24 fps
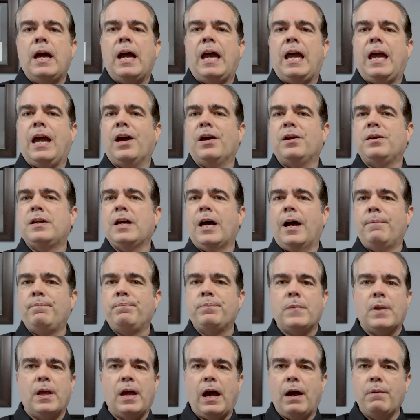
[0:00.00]
And
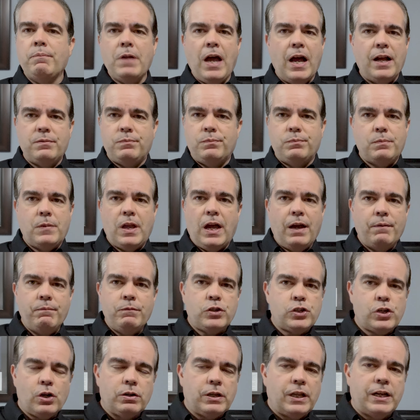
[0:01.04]
um, I'm not, I'm
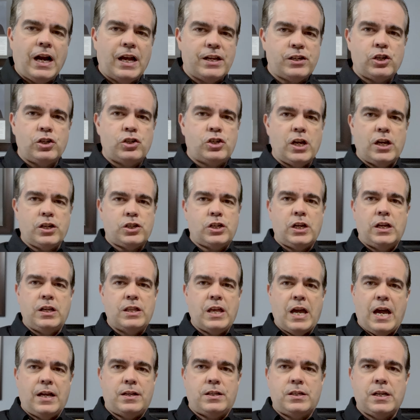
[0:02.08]
certainly not suggesting
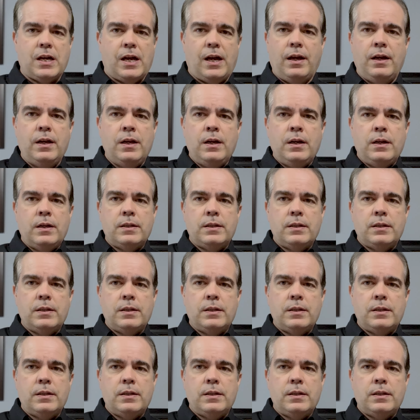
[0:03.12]
that uh,